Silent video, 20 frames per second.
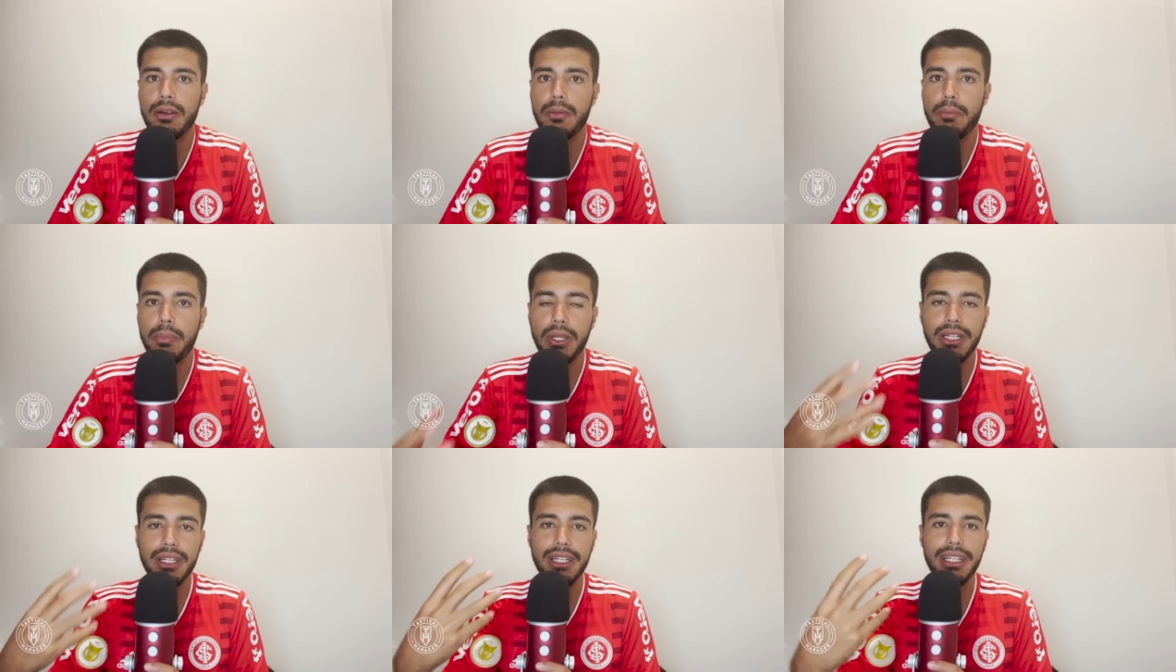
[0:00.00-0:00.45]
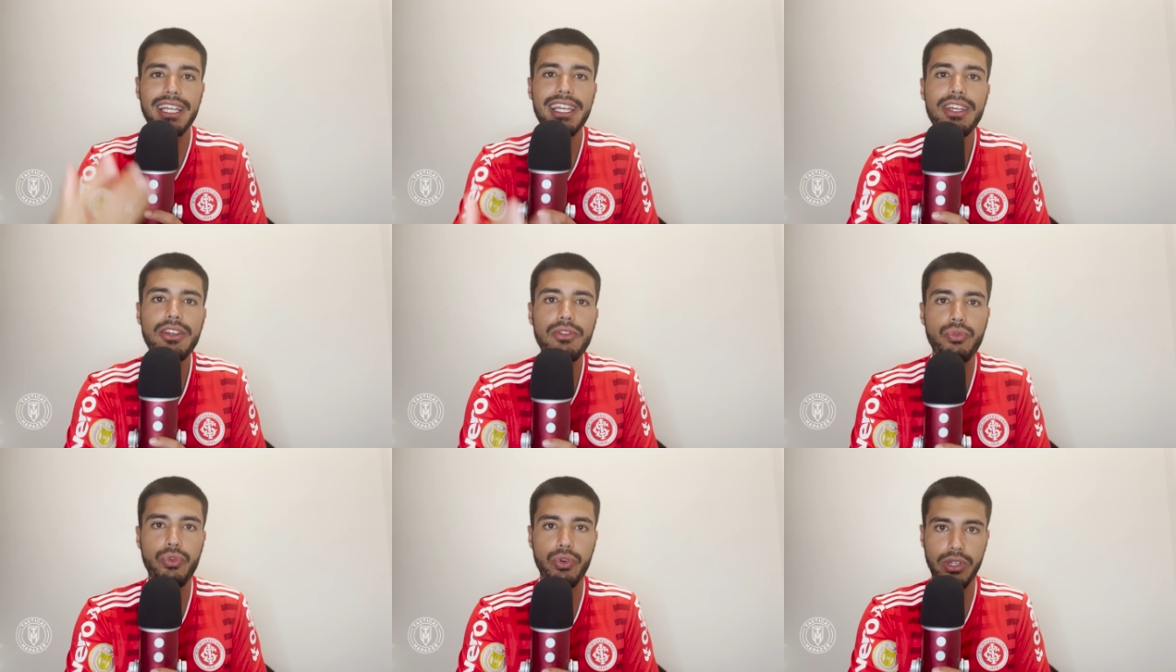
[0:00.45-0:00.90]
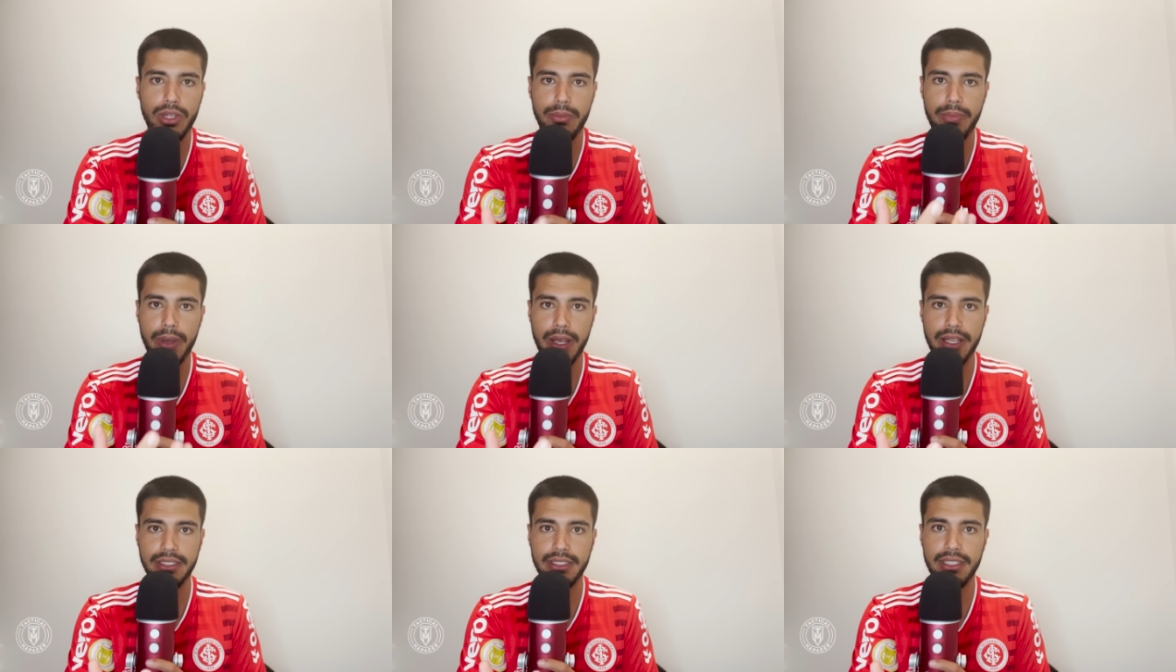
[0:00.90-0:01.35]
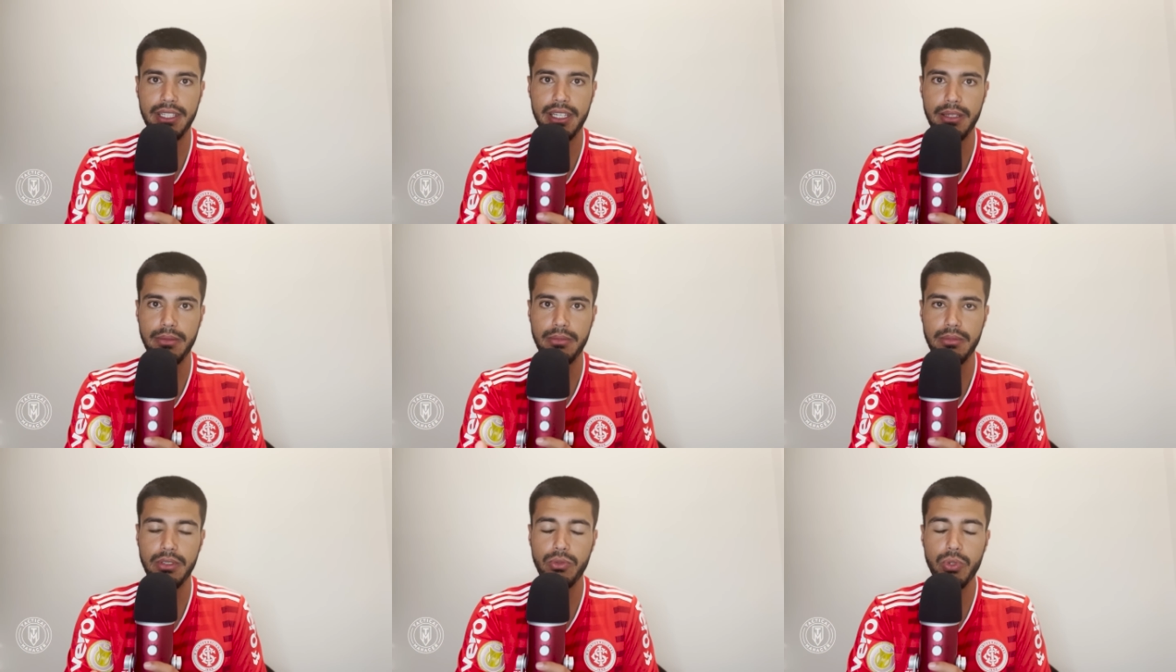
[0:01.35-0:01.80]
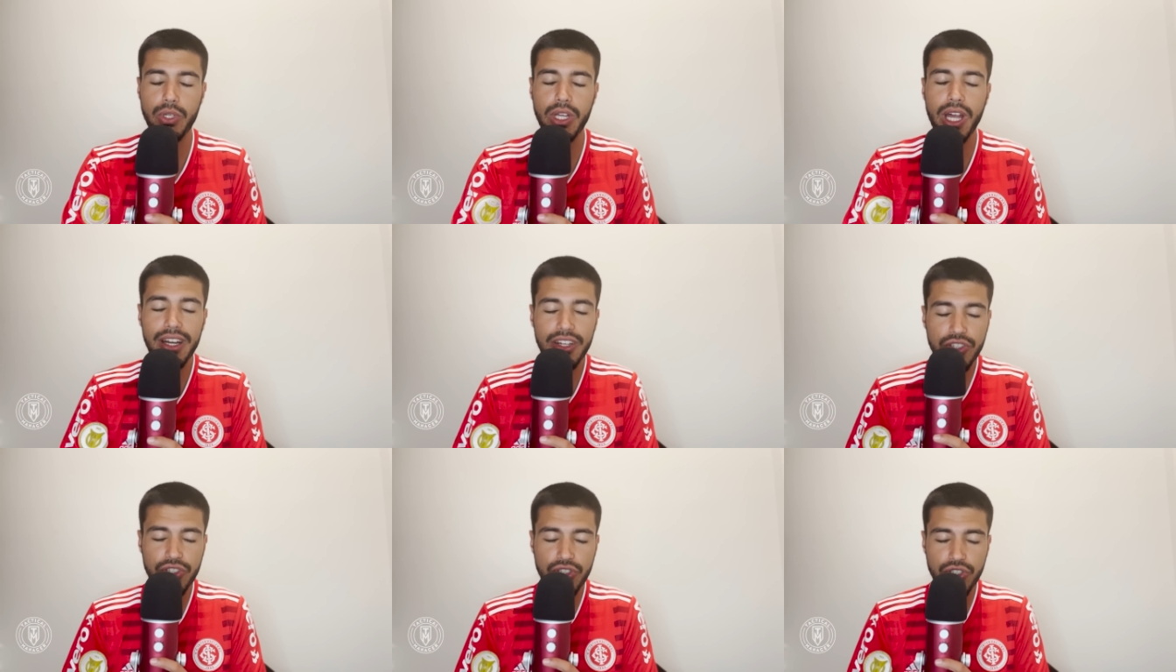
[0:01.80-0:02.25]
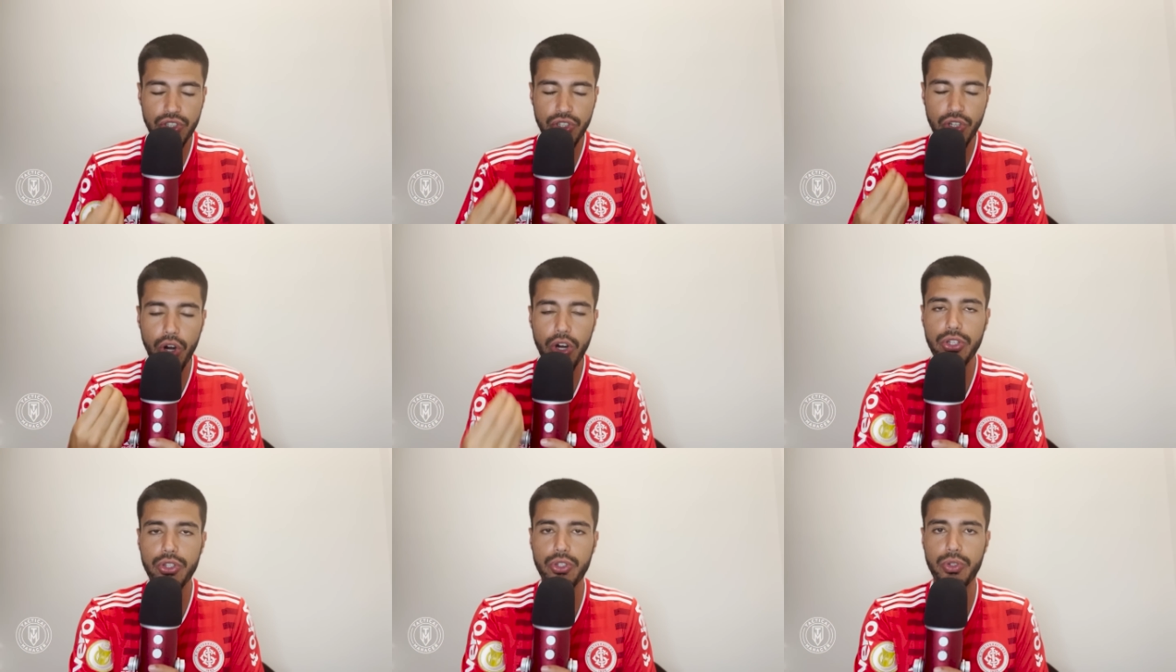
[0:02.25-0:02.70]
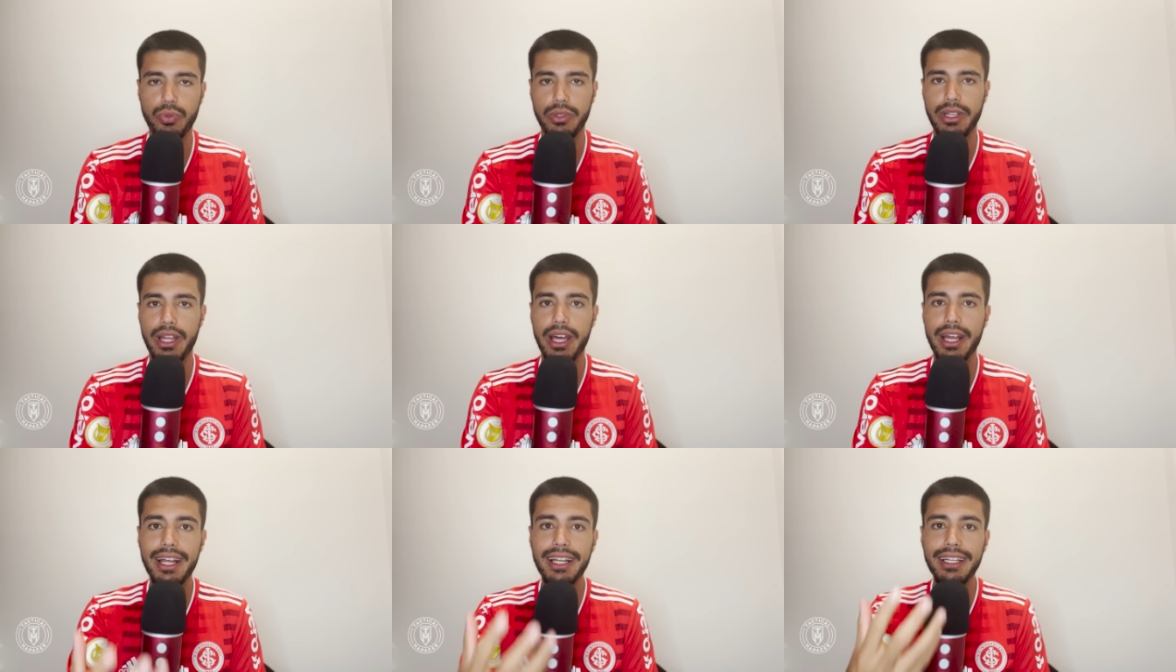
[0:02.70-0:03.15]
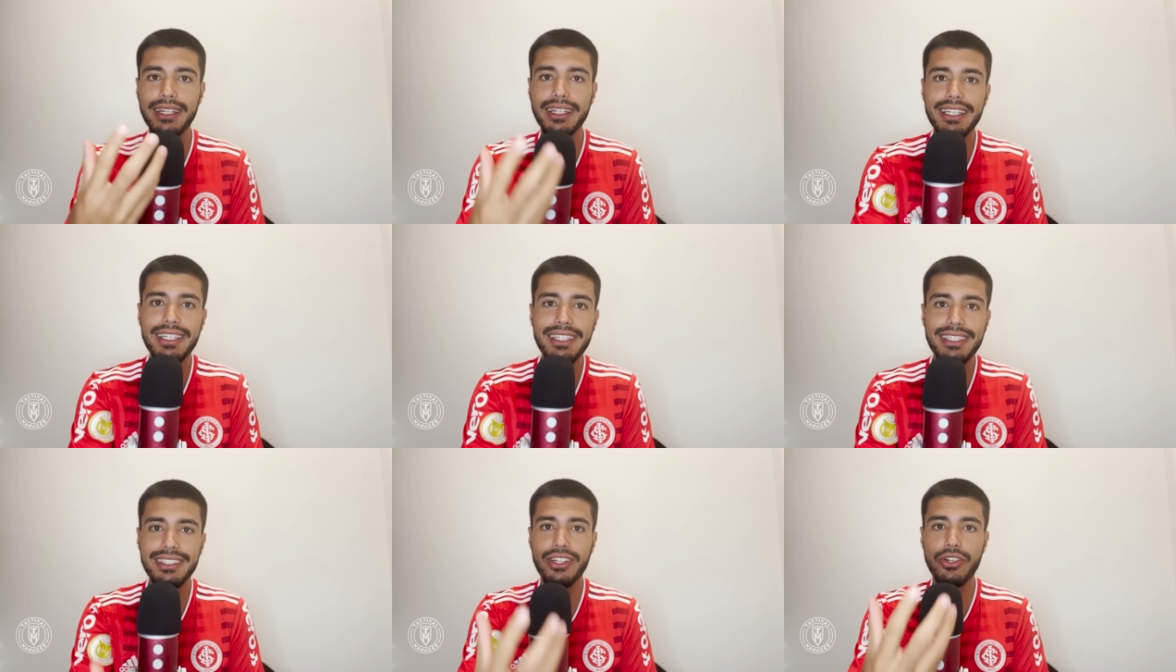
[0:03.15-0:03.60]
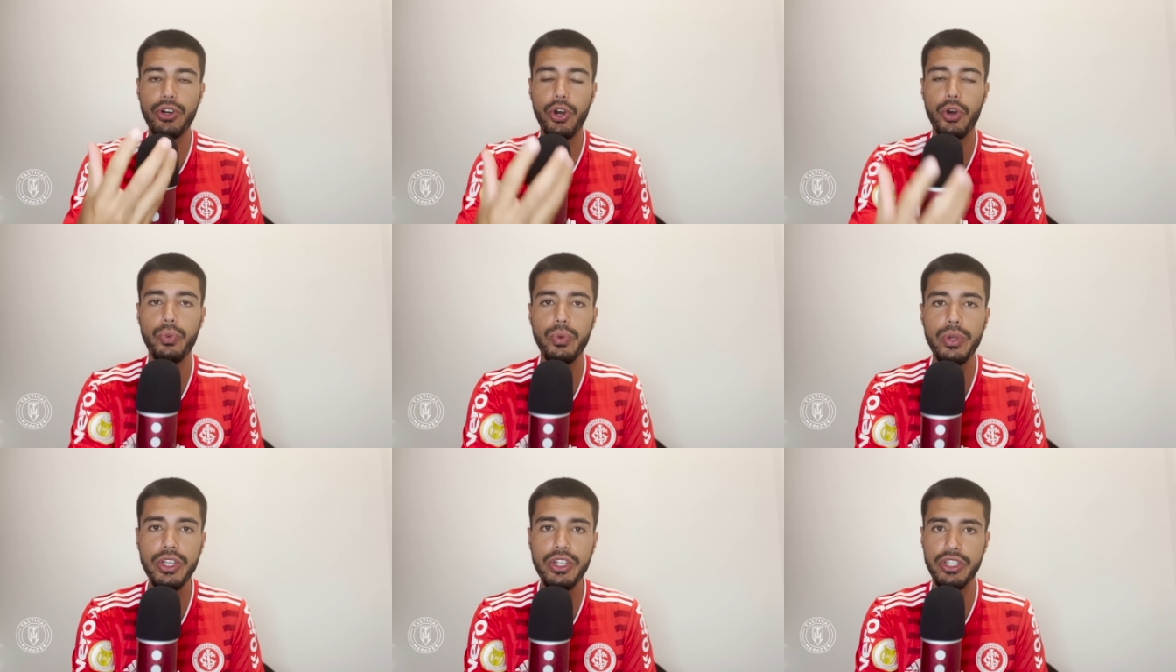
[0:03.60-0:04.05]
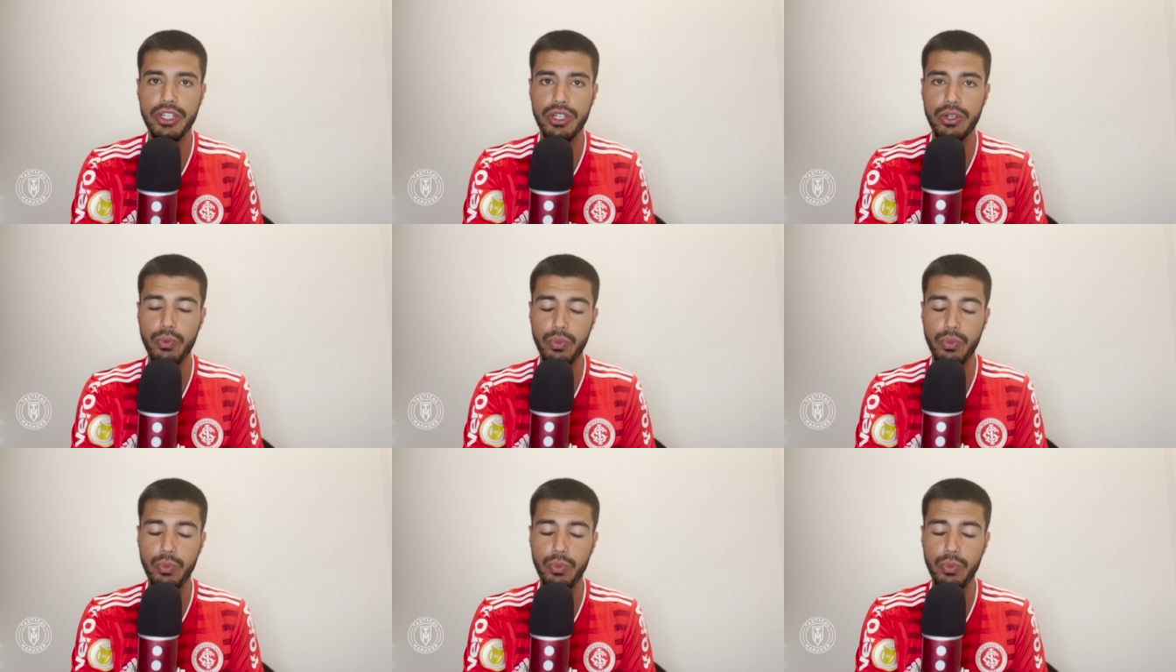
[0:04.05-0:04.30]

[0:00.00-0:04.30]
Believe we're the best team. We got to start doing that, at least in our region.